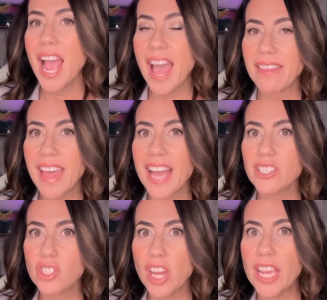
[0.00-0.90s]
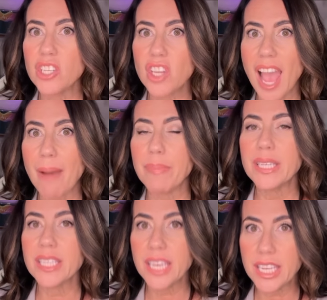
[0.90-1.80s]
and that change
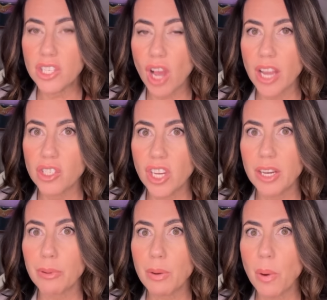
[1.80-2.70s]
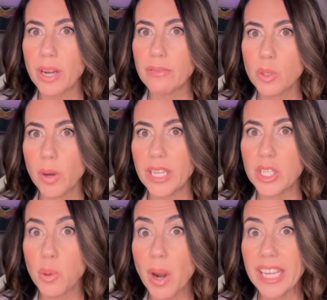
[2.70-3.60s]
happened on January 1 of
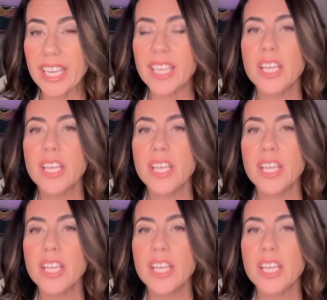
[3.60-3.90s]
2020.